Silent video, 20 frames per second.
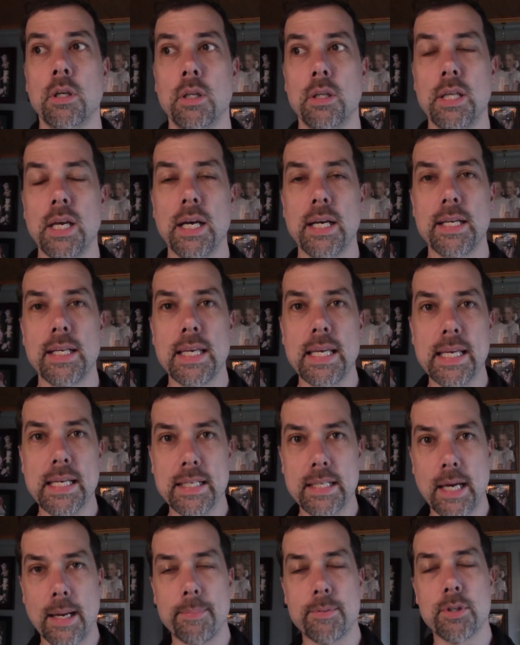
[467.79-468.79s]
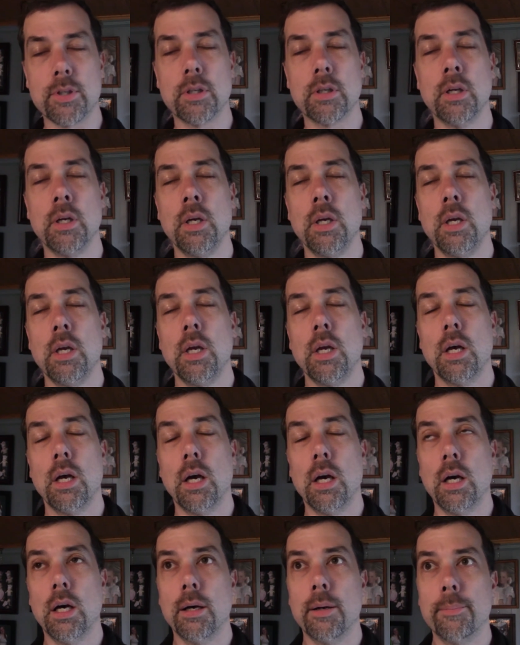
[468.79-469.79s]
the IDE adapter,
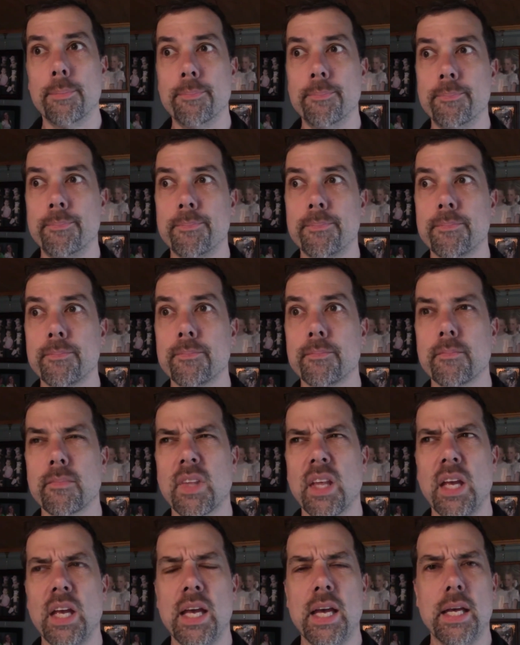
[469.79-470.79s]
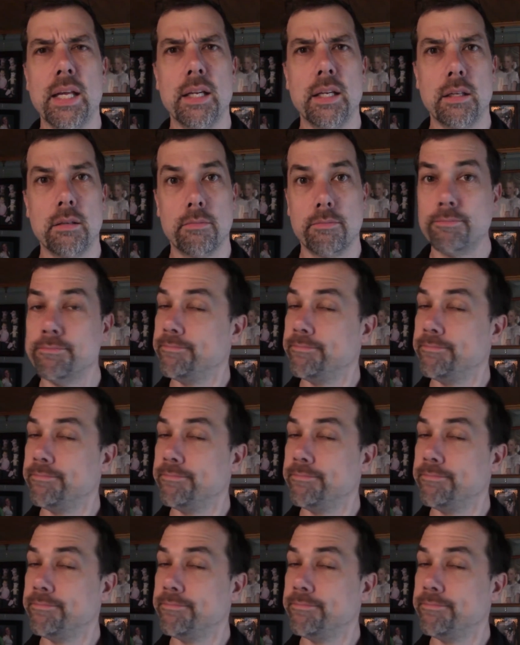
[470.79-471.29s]
um, and